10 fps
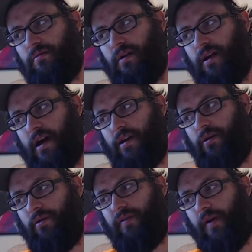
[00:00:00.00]
I don't
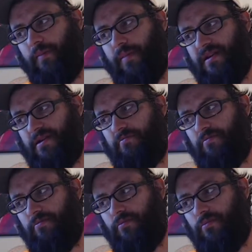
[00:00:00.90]
know if I miss them
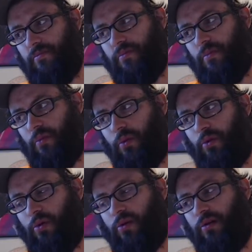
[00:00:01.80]

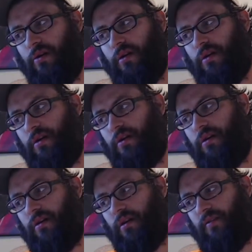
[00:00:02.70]
or
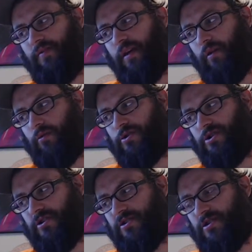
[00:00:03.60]
if they were
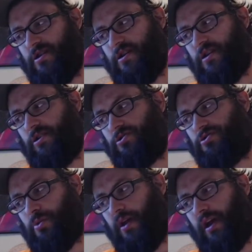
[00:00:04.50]
just
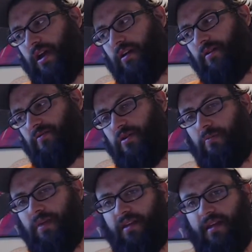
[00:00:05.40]
intriguing enough to
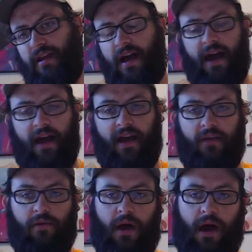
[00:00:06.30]
me that I
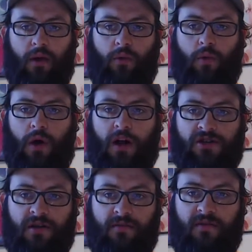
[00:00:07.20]
I will watch
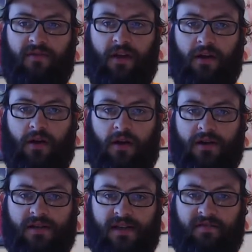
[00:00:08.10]
them if they're on
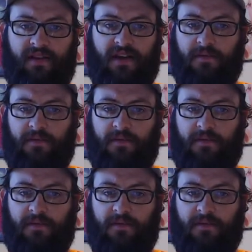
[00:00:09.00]
TV.